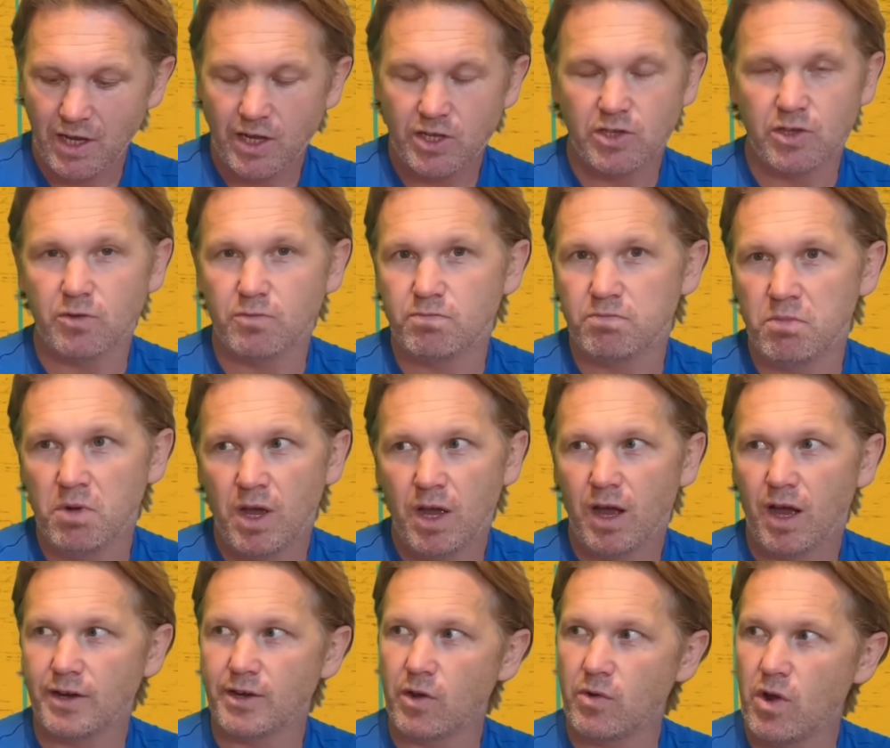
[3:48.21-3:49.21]
You
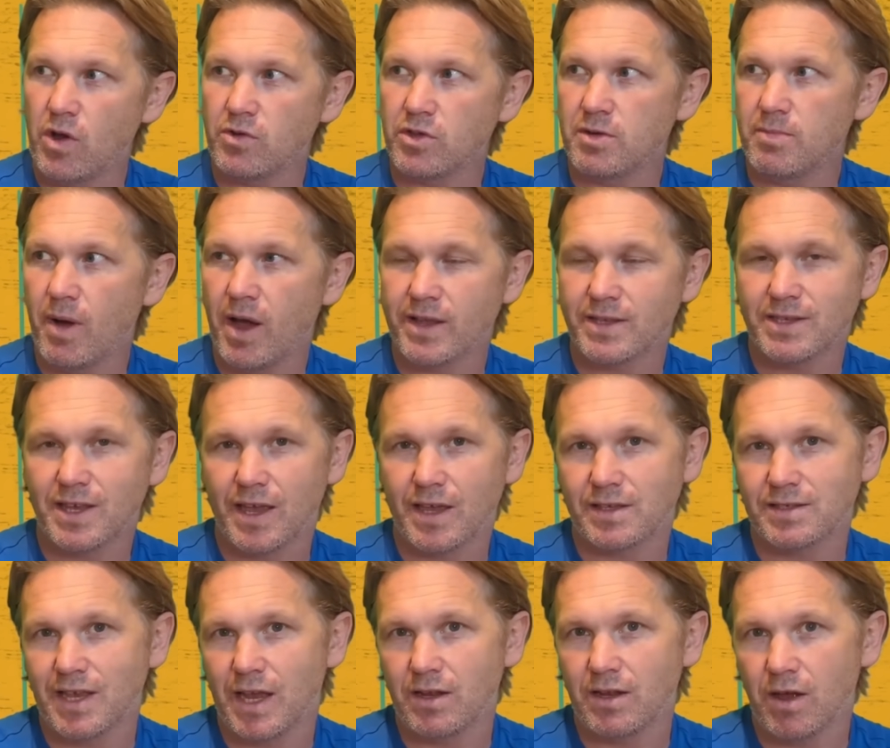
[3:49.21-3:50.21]
might take
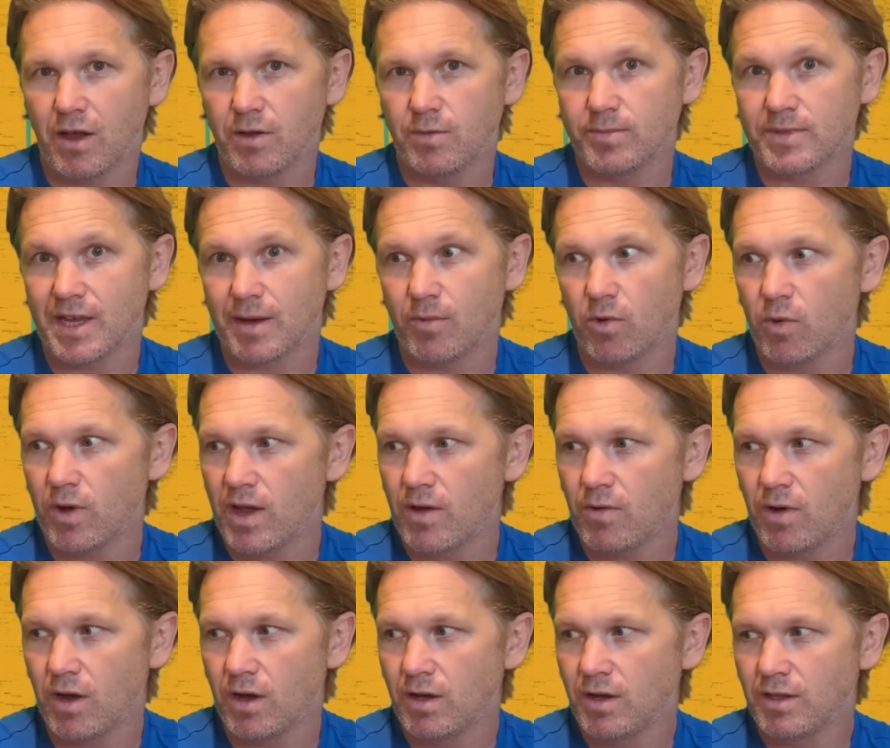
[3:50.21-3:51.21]
Tendai
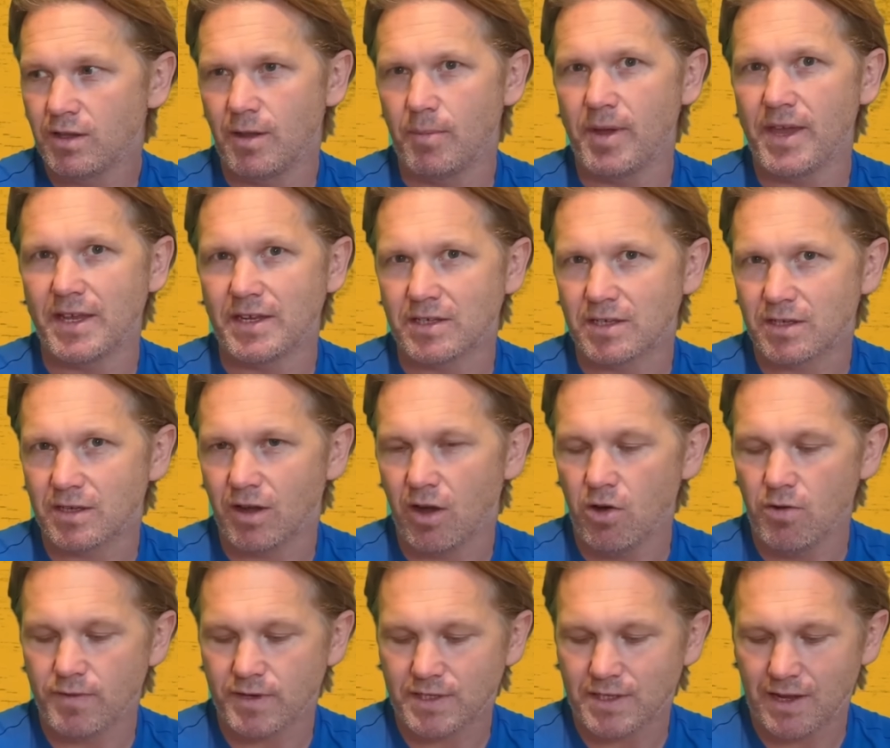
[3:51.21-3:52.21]
Mtamawira, the Beast,
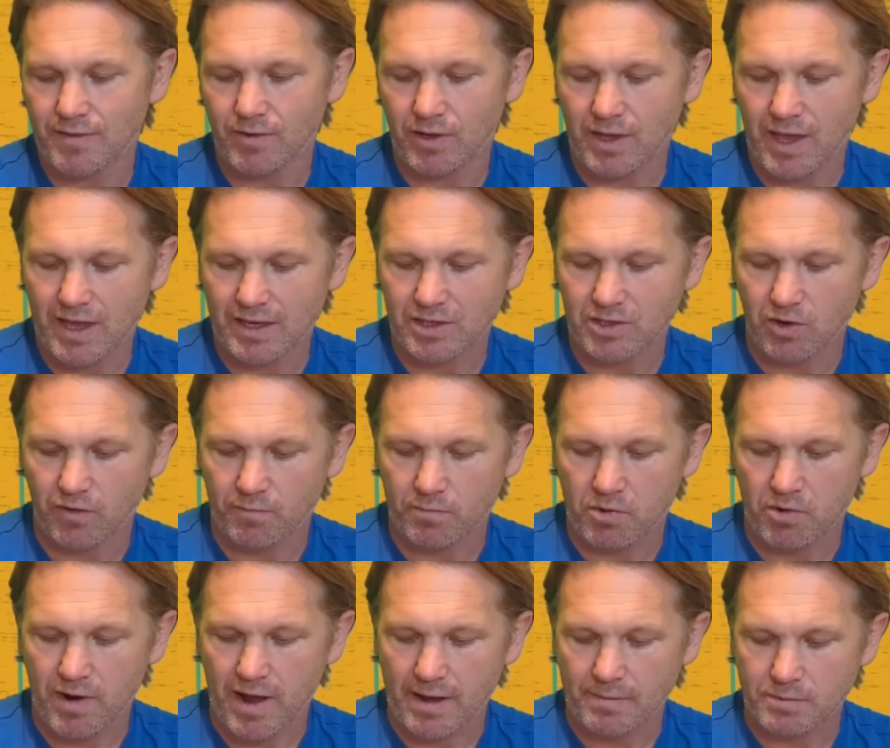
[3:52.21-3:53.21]
over Stephen Kitsoff,
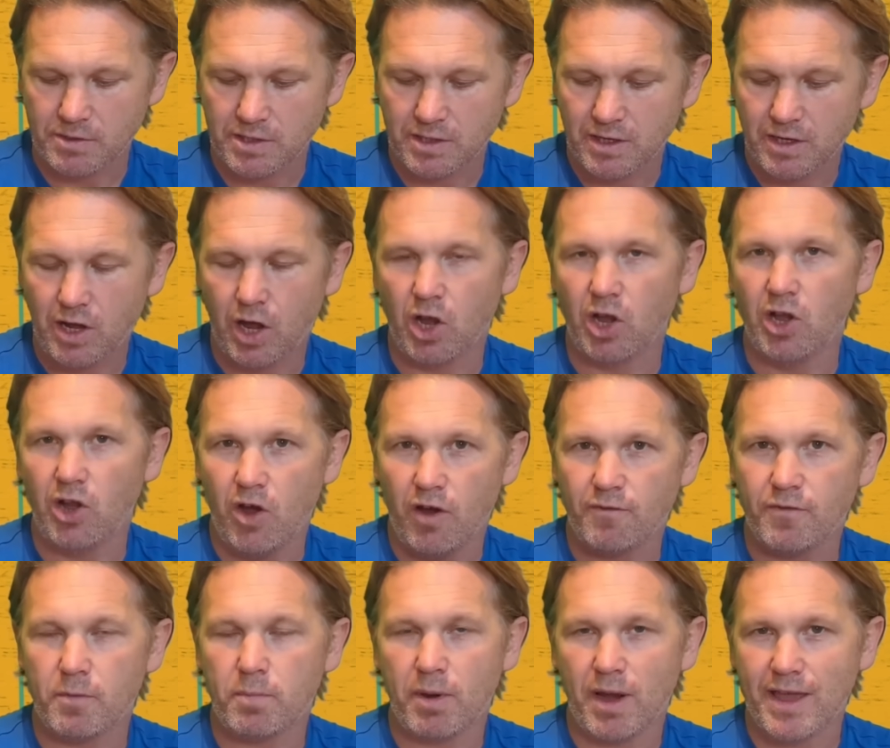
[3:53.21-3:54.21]
perhaps. A lot of
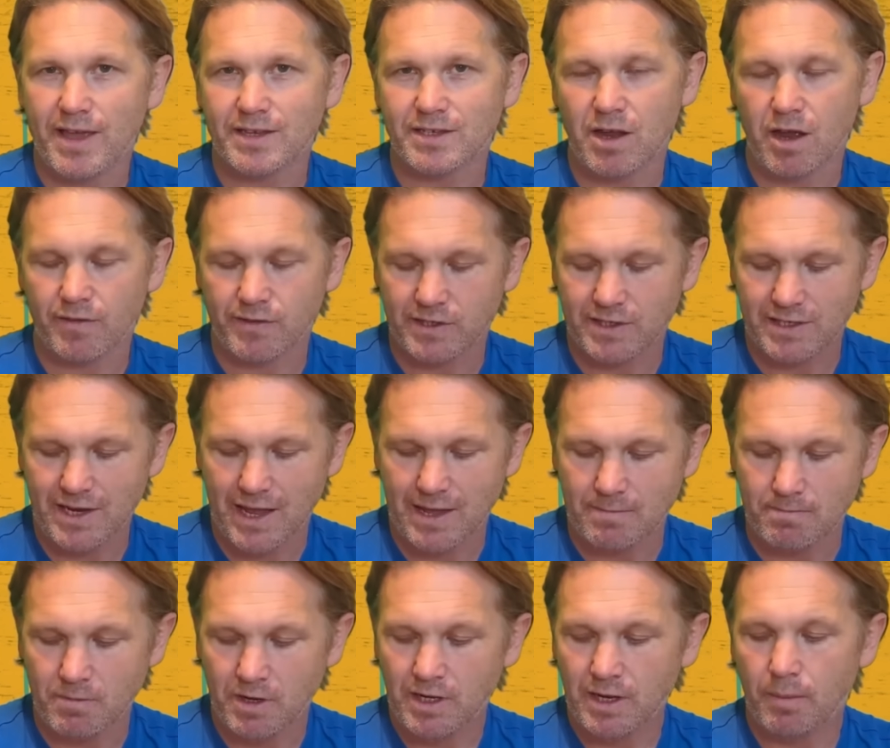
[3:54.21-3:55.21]
the players are the
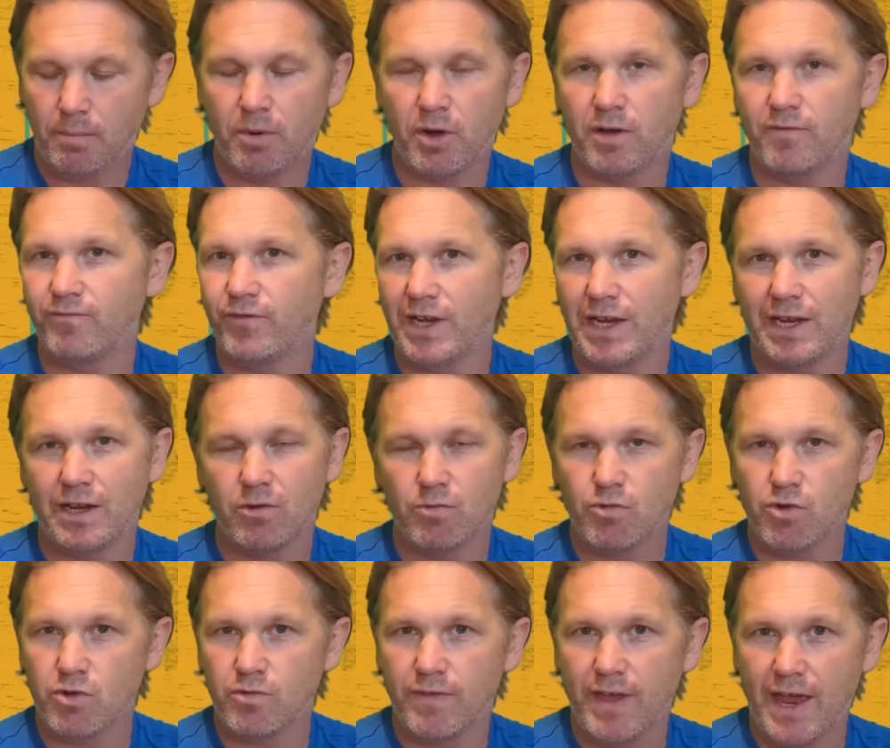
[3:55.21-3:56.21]
same, but Willie
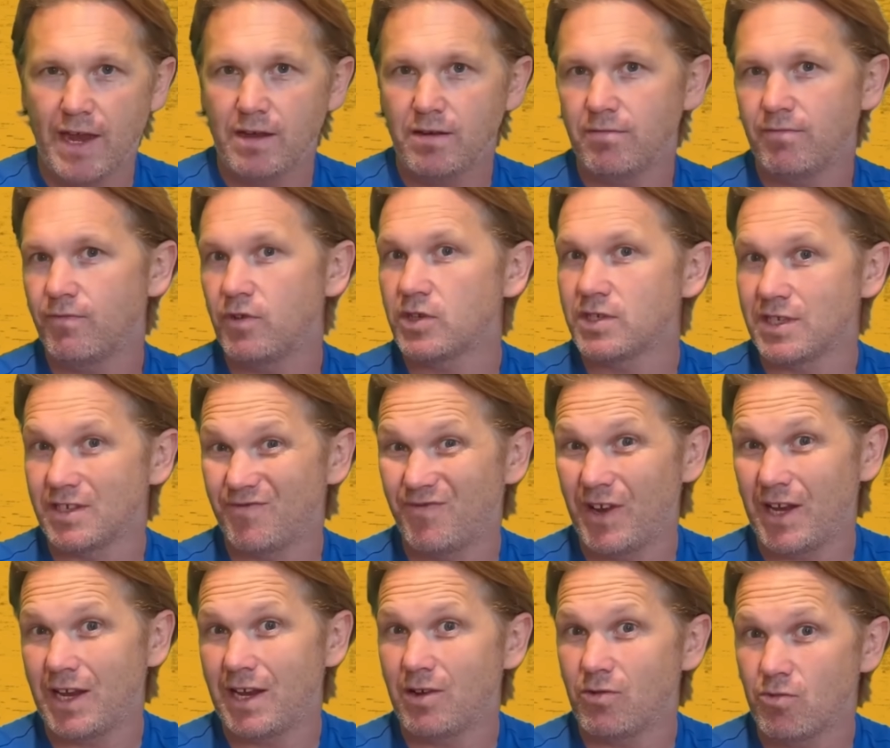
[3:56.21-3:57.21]
LaRue then versus
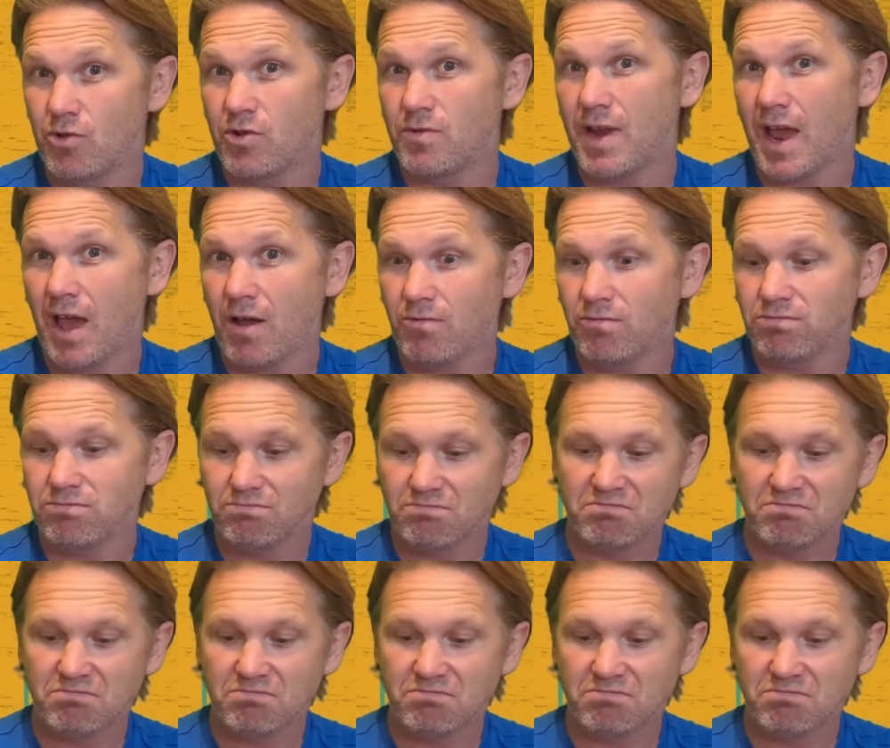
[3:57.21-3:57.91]
Willie LaRue now?